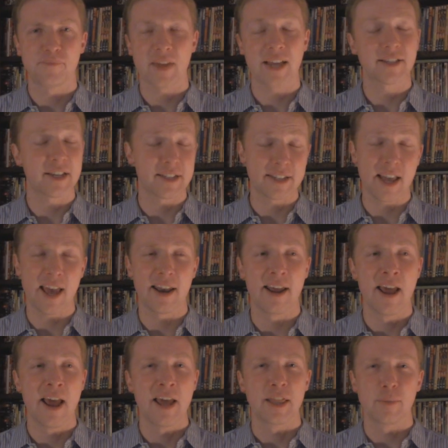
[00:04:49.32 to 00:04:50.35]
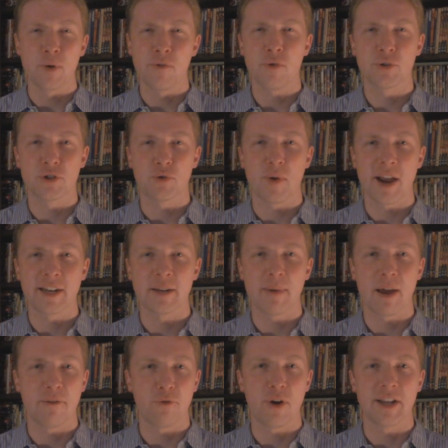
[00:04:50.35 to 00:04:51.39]
As I said, the movie was directed
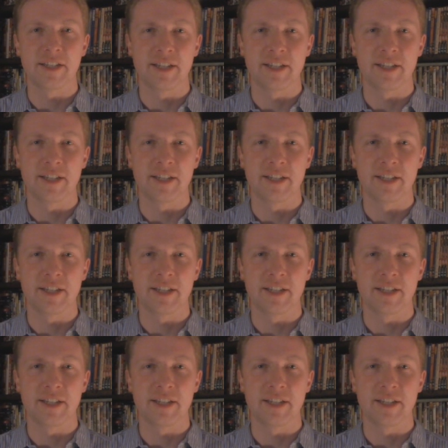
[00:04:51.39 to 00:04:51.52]
by Fred